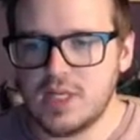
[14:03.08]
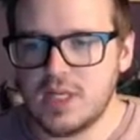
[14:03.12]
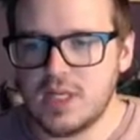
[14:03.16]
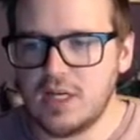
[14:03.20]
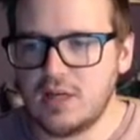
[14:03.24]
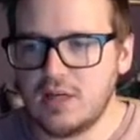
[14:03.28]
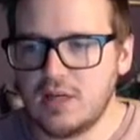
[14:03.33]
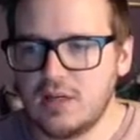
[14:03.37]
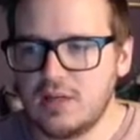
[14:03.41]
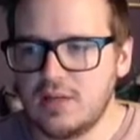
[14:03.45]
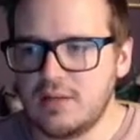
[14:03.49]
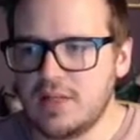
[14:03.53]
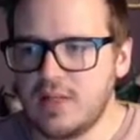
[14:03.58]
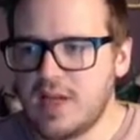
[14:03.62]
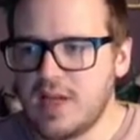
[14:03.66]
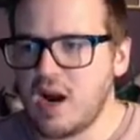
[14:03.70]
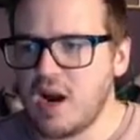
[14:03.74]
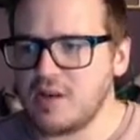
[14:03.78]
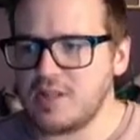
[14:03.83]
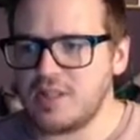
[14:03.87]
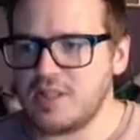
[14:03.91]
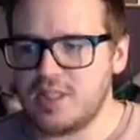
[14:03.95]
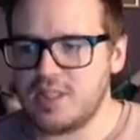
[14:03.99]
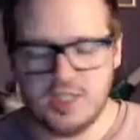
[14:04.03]
They're, they
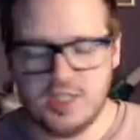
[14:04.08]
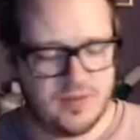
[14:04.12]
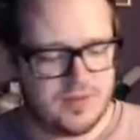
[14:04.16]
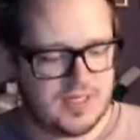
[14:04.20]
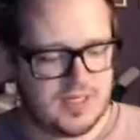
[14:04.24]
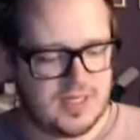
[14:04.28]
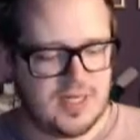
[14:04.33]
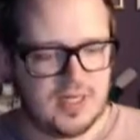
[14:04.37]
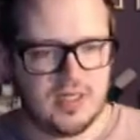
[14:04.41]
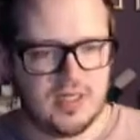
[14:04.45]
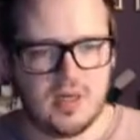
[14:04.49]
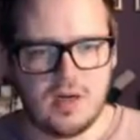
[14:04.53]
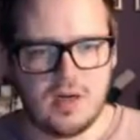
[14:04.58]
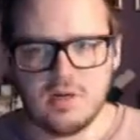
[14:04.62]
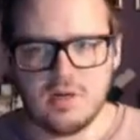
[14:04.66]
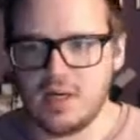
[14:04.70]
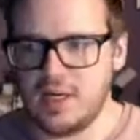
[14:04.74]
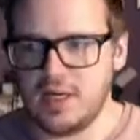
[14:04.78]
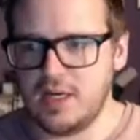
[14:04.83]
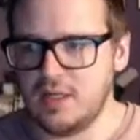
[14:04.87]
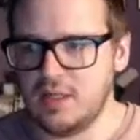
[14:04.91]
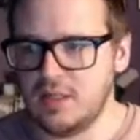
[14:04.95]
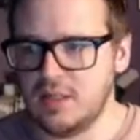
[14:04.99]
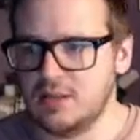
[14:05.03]
are just using it.
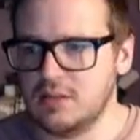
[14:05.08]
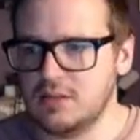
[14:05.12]
Okay.